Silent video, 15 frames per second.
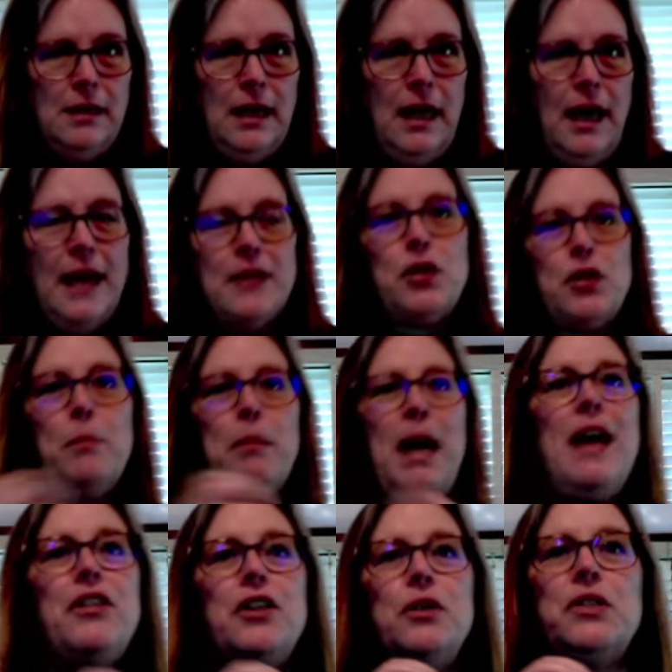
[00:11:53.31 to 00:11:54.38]
And so
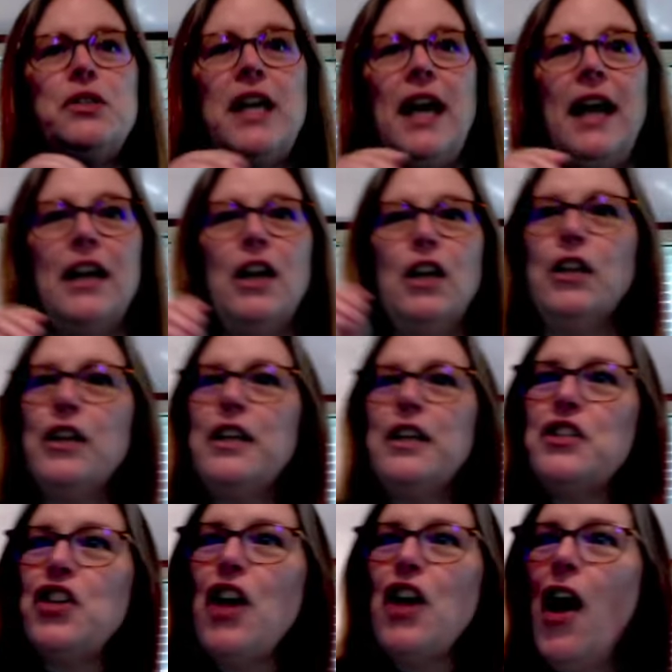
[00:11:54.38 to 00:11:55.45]
Matthew's saying, Look at
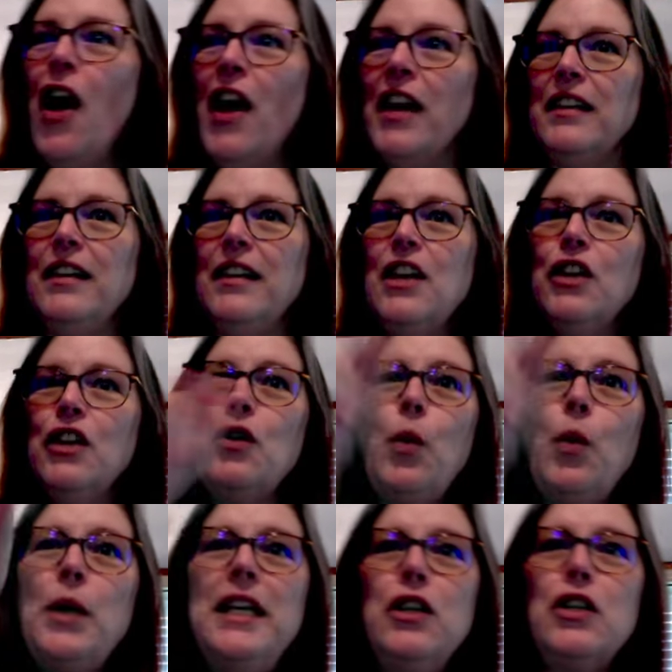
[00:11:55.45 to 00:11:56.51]
John. Look what
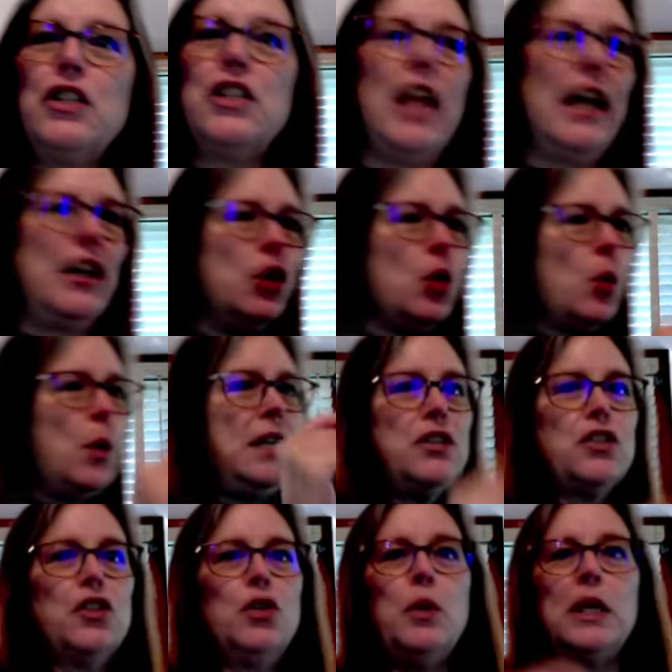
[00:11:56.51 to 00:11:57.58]
he looks like. Look what he's
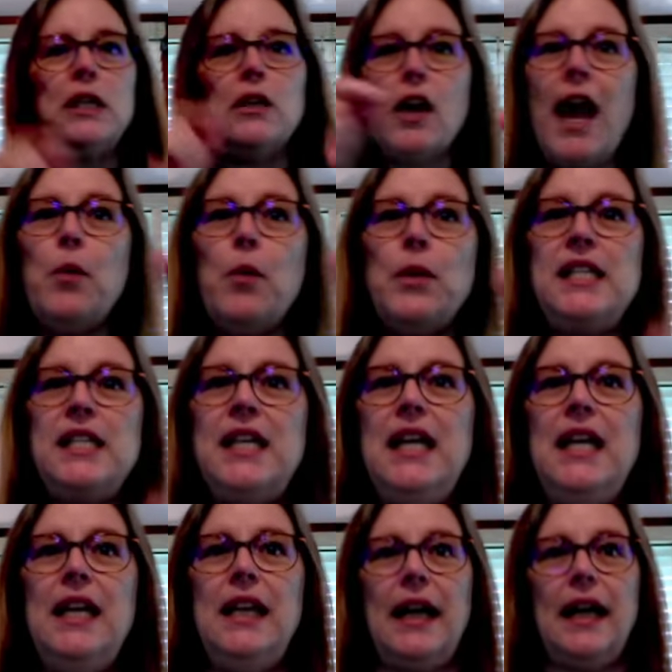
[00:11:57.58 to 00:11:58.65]
doing. Look how he's
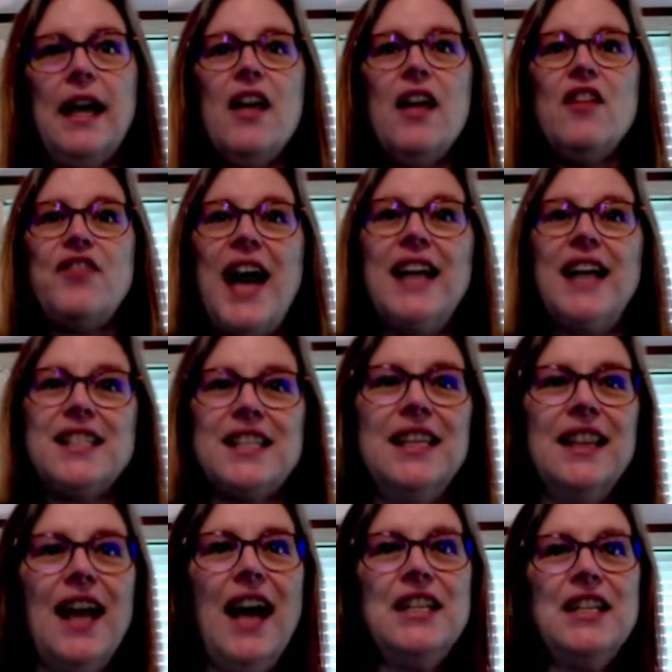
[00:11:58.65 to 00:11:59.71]
eating. That's
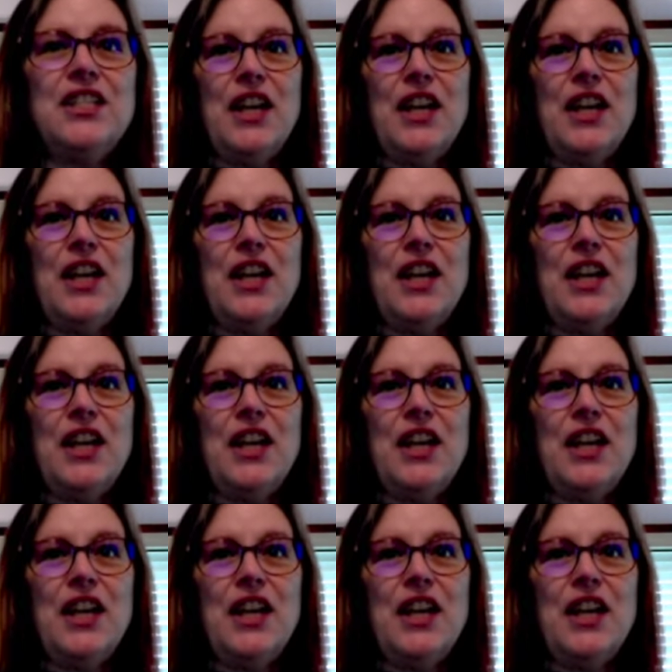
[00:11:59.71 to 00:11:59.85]
Elijah.